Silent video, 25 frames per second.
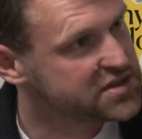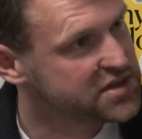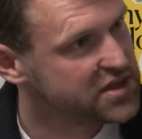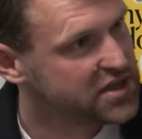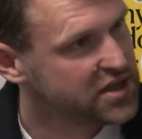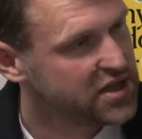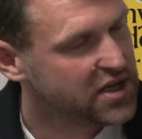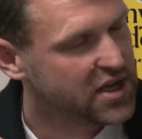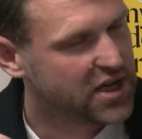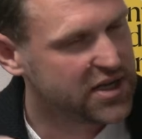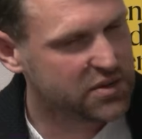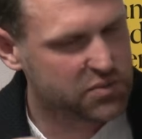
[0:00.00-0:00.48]
and
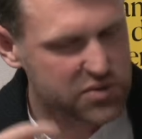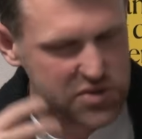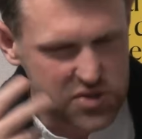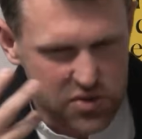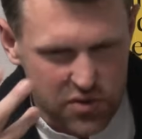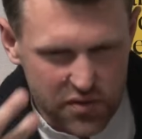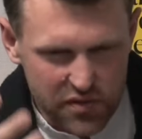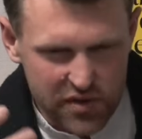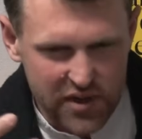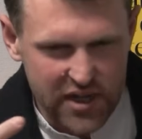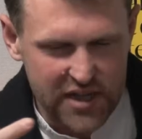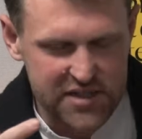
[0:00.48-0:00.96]
it was
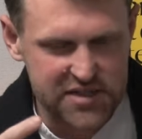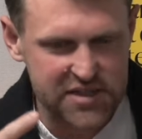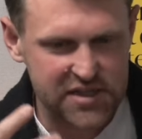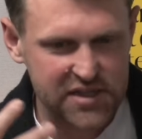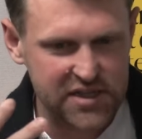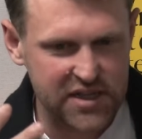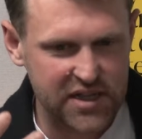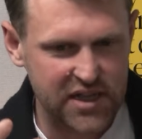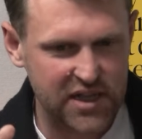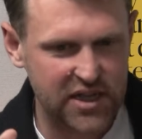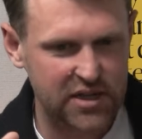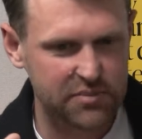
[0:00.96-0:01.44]
sort of letting
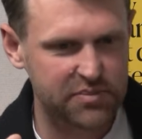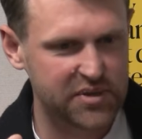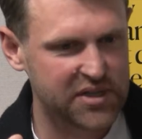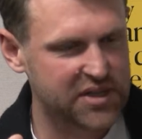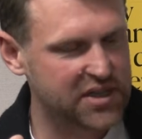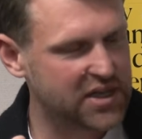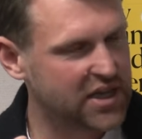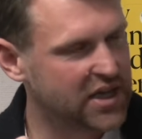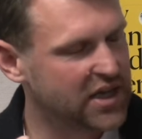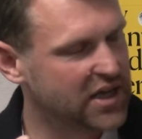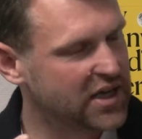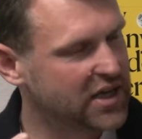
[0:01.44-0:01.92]
Keir be
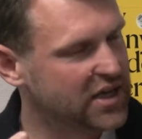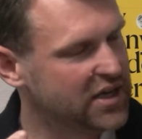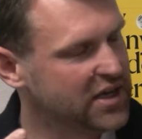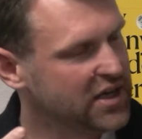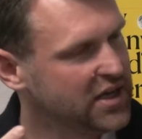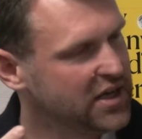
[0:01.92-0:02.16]
Keir.